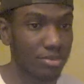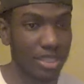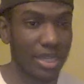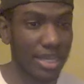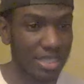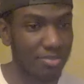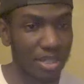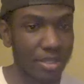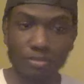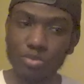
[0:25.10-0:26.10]

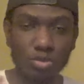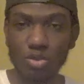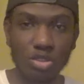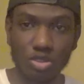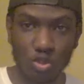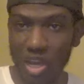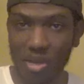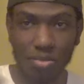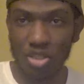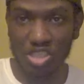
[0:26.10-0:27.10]
DSB,
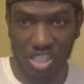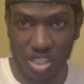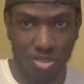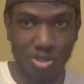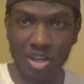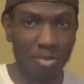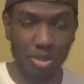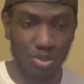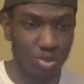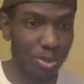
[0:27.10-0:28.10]
Dragon Ball Z, Dragon
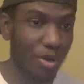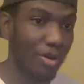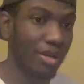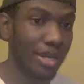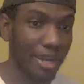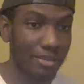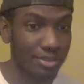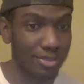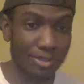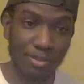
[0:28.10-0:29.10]
Ball Super
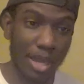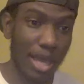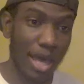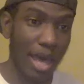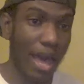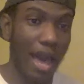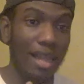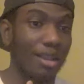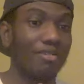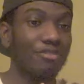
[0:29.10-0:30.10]
characters.
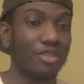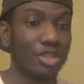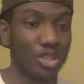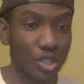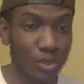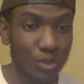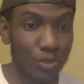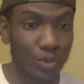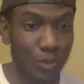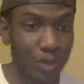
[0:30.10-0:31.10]
I love the
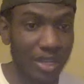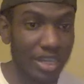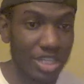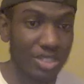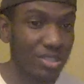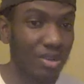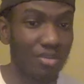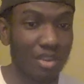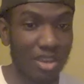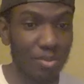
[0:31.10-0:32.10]
new rendition
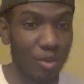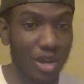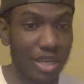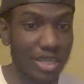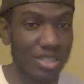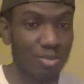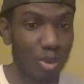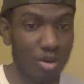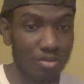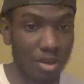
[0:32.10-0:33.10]
of him where he's
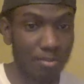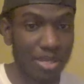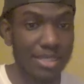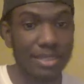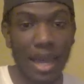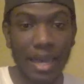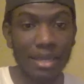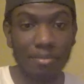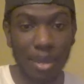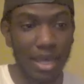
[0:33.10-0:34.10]
more of a
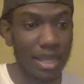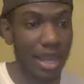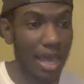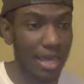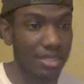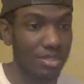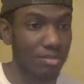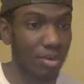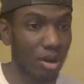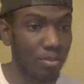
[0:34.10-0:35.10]
misguided man as
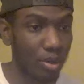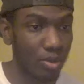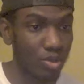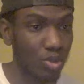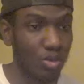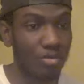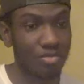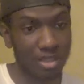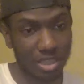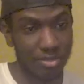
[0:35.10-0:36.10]
opposed to a
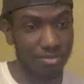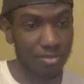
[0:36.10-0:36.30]
villain.